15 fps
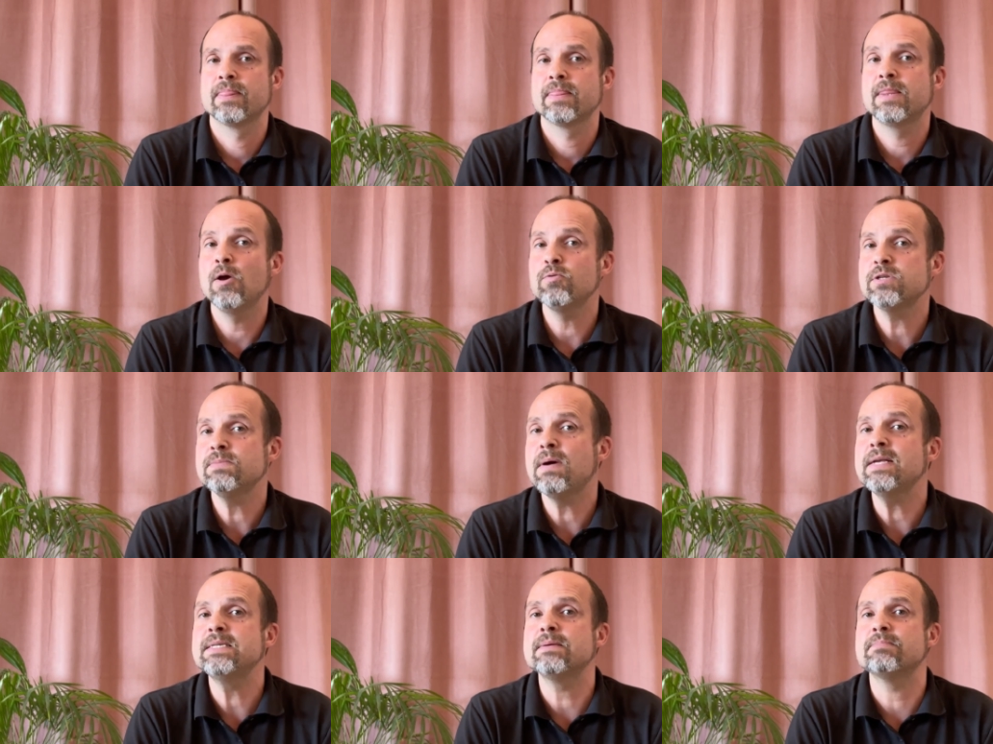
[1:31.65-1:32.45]
The
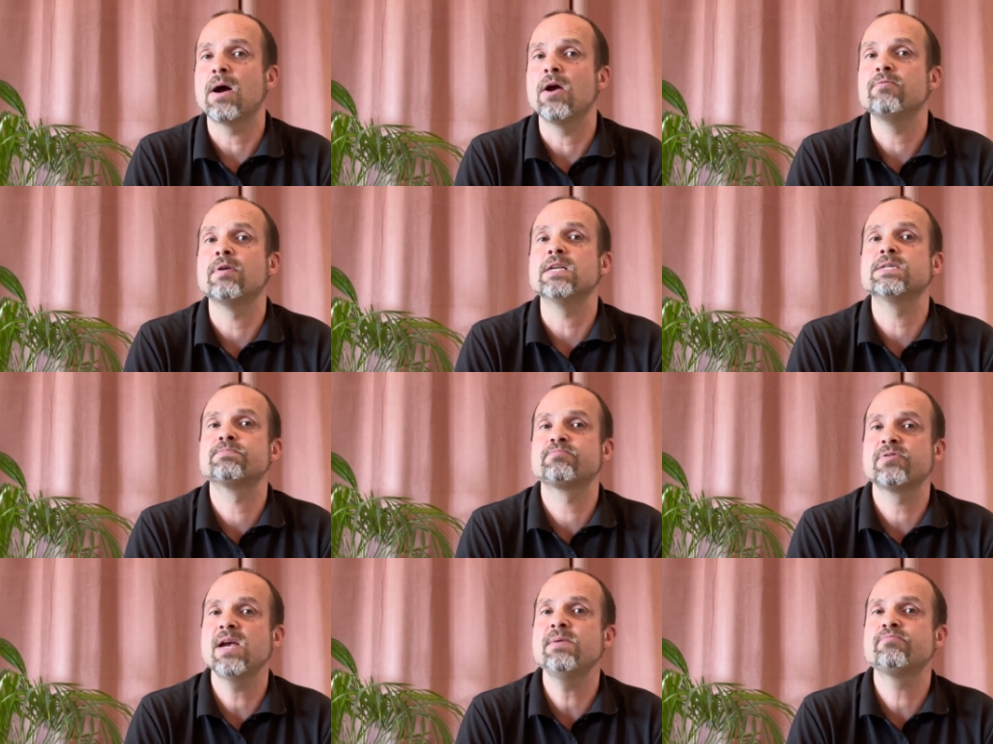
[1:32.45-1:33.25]
automatic mode runs
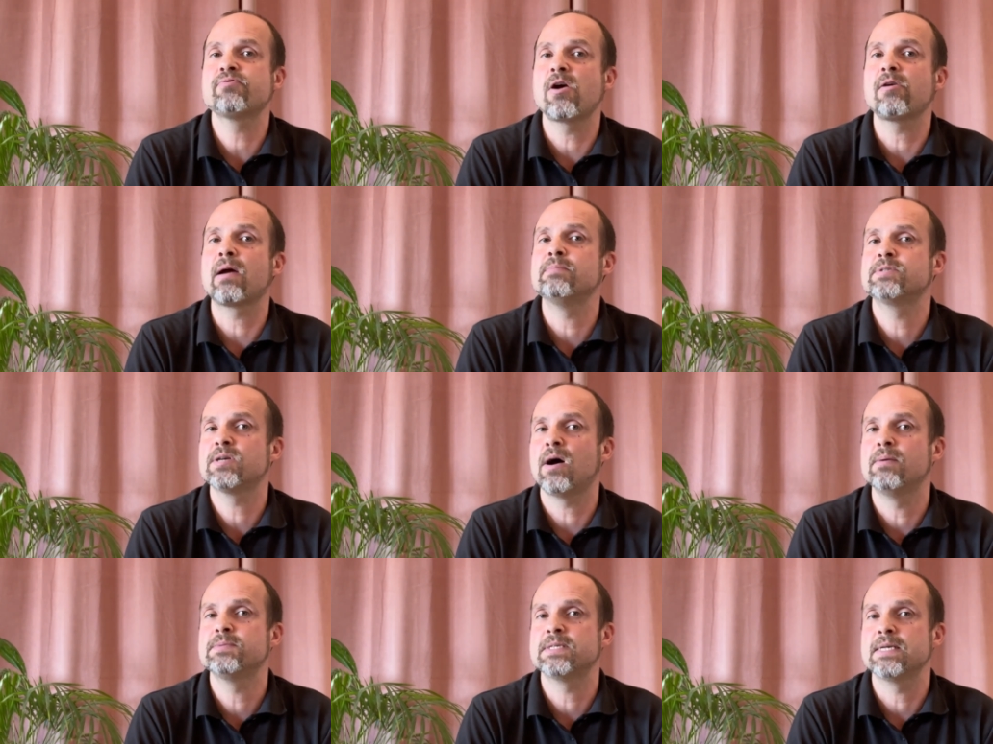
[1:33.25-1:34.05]
pre-programmed
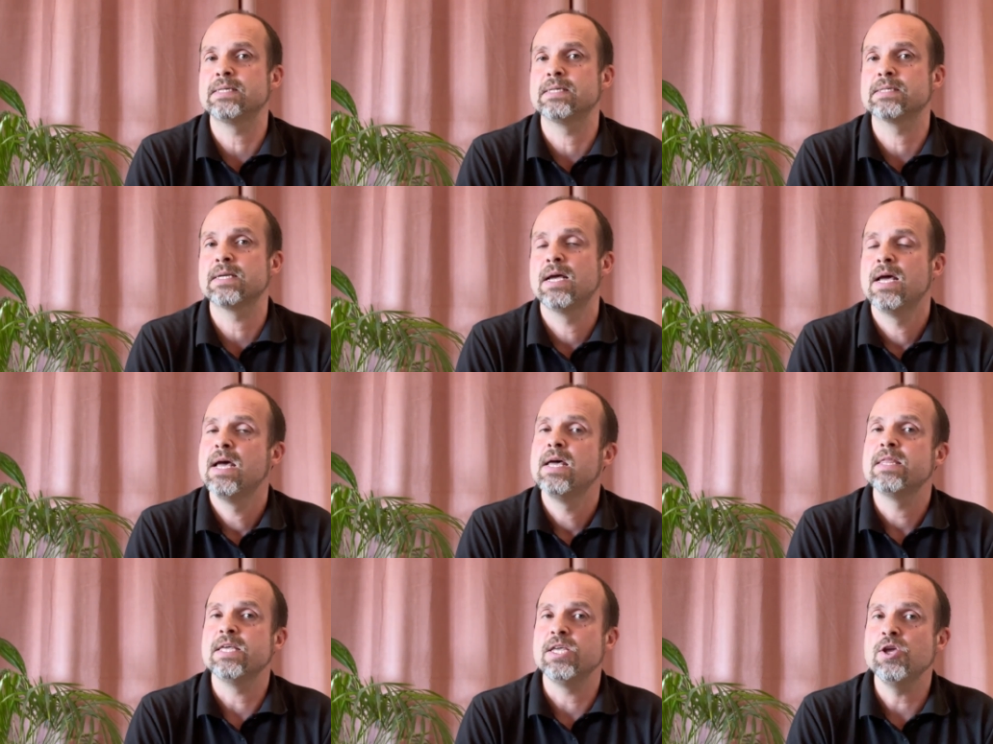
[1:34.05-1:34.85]
time settings
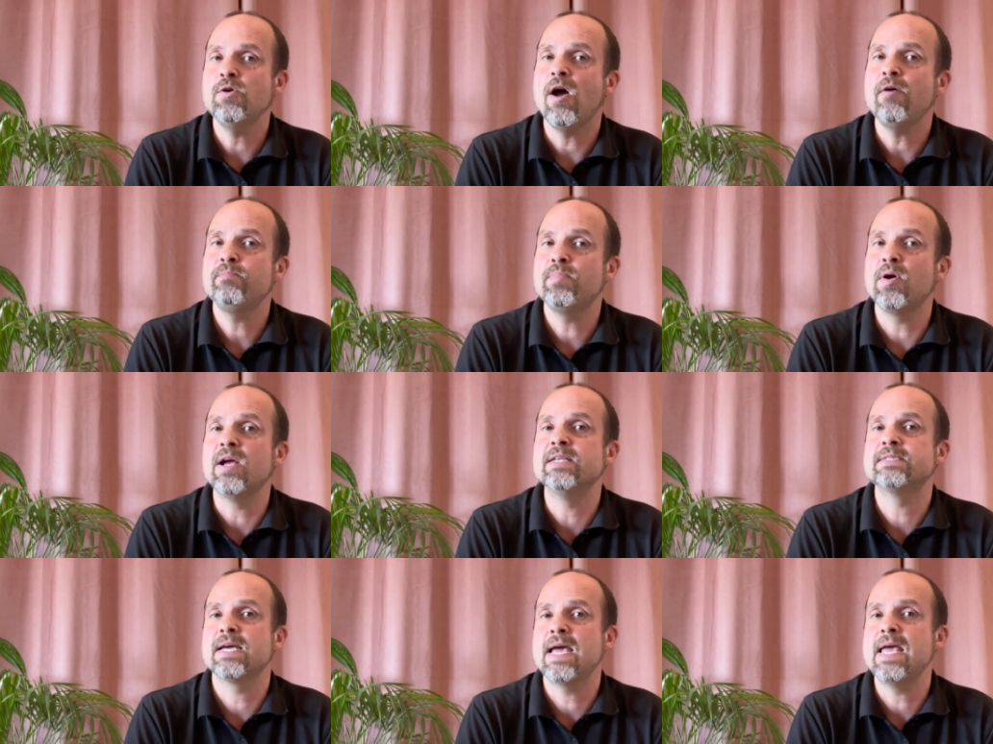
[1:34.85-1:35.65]
that you have put
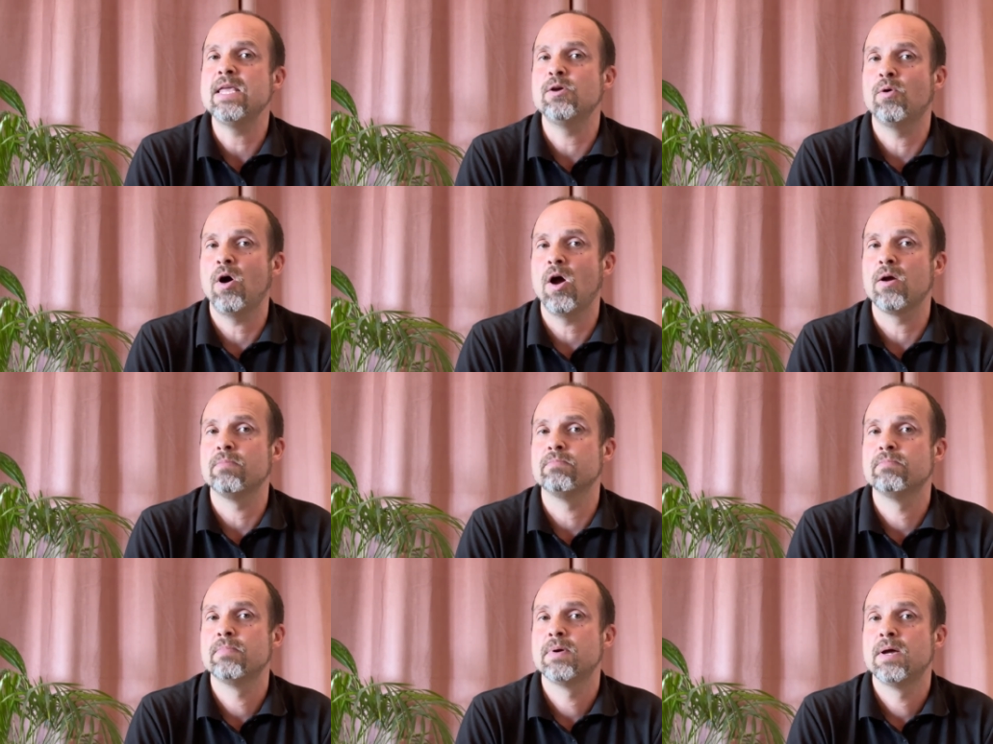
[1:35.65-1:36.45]
in to heat your
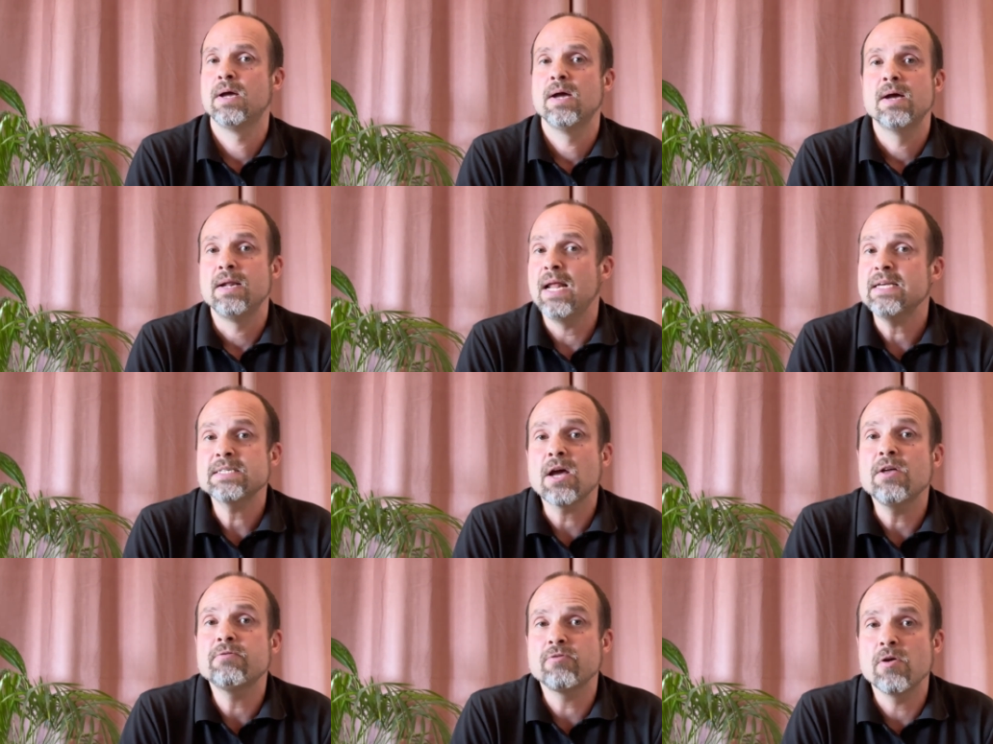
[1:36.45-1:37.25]
home. Let's
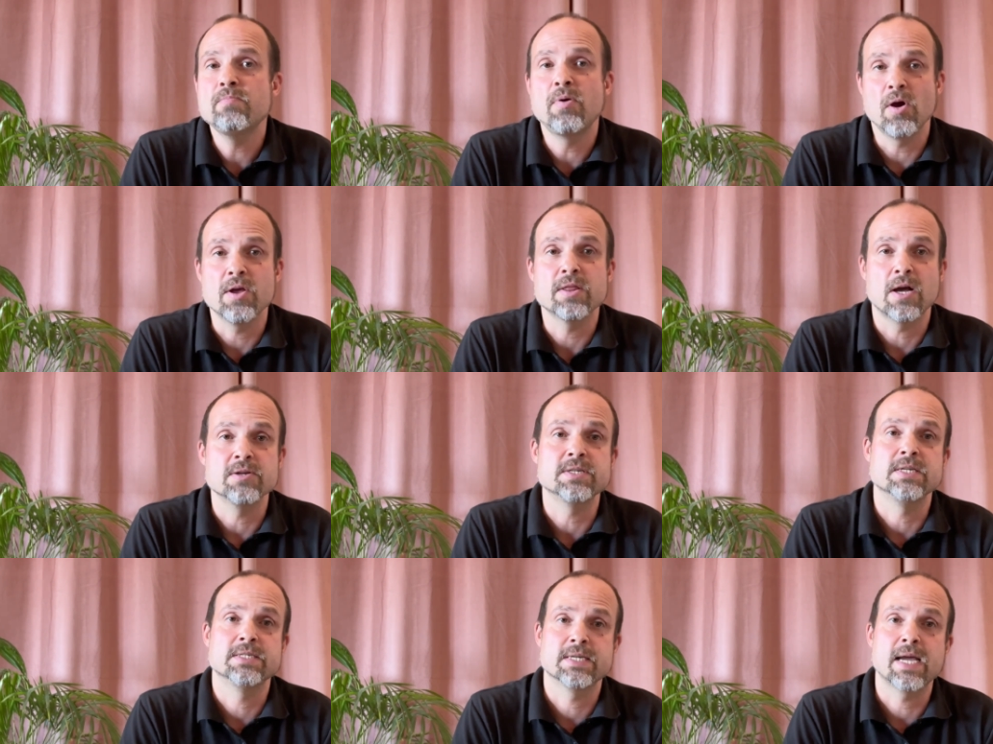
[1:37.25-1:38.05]
go through putting
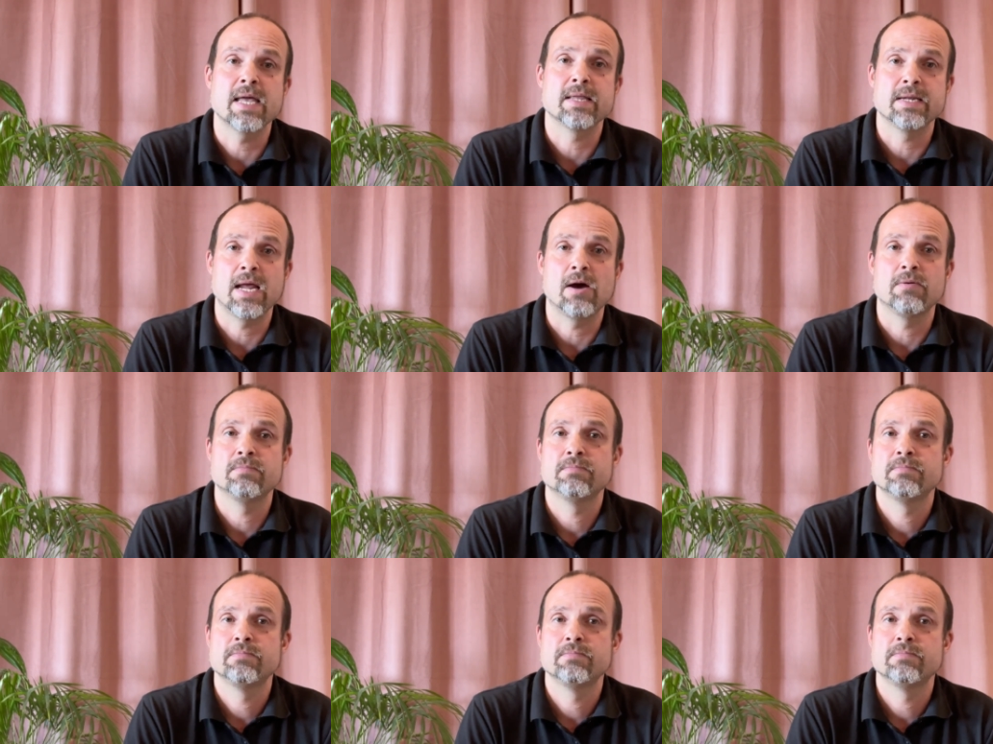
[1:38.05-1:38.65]
those in together now.